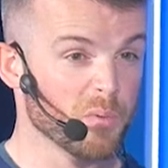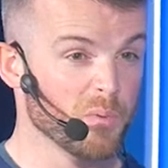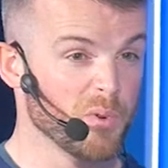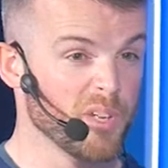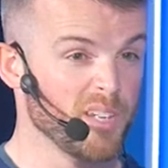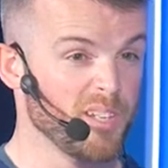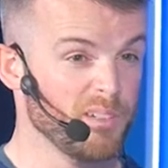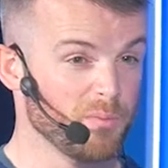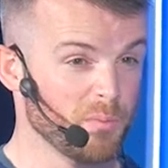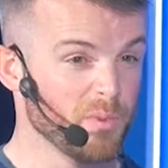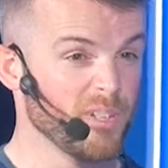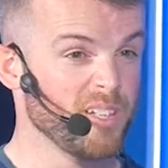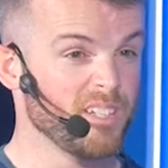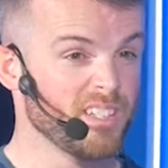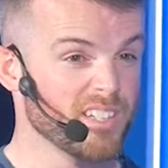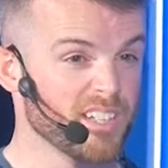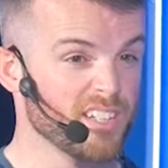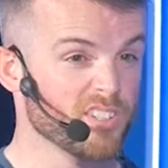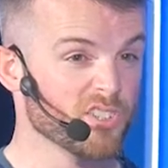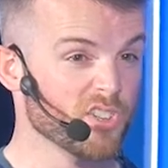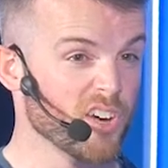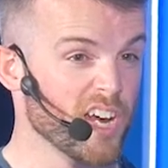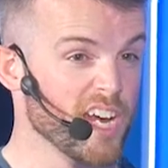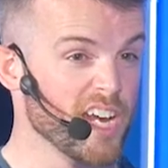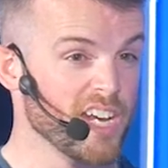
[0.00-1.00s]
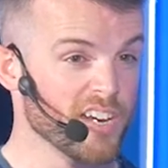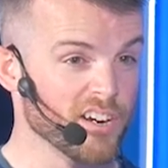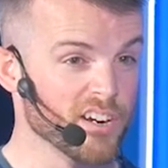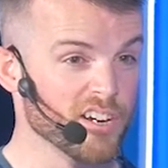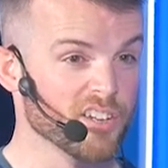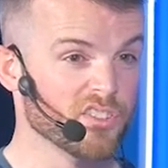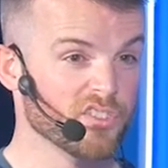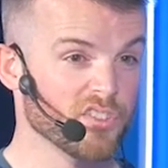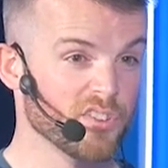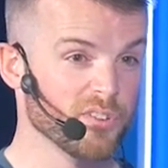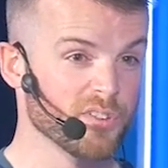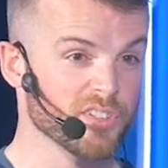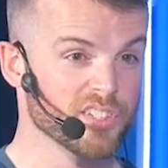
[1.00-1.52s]
We did train her
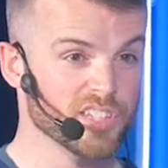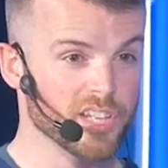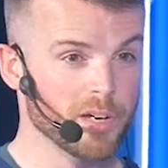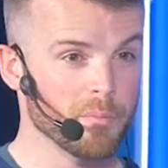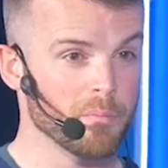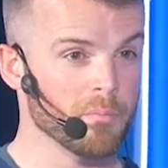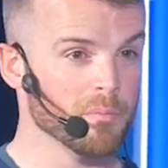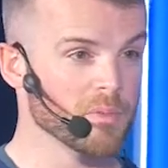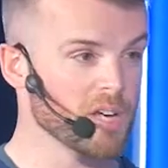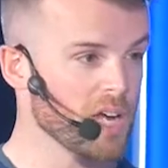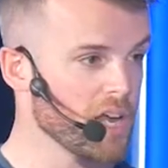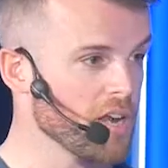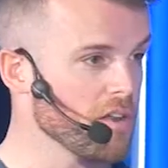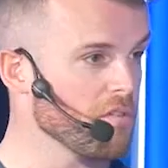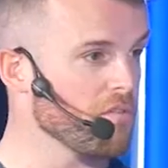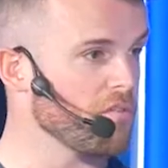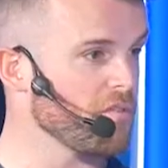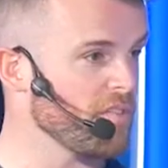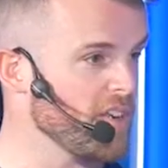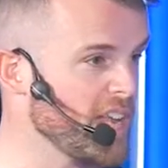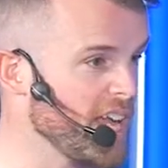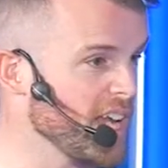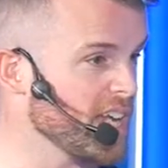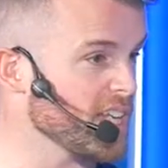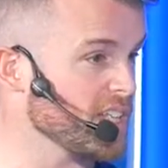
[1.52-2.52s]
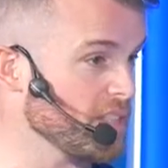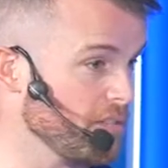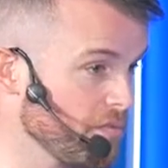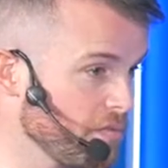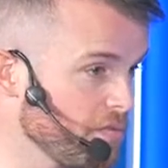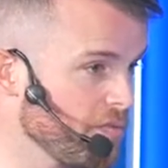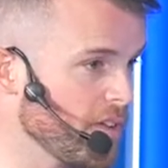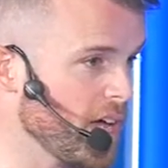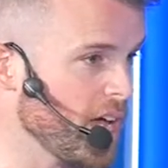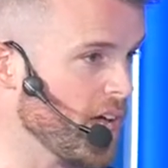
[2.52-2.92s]
through some kind of negative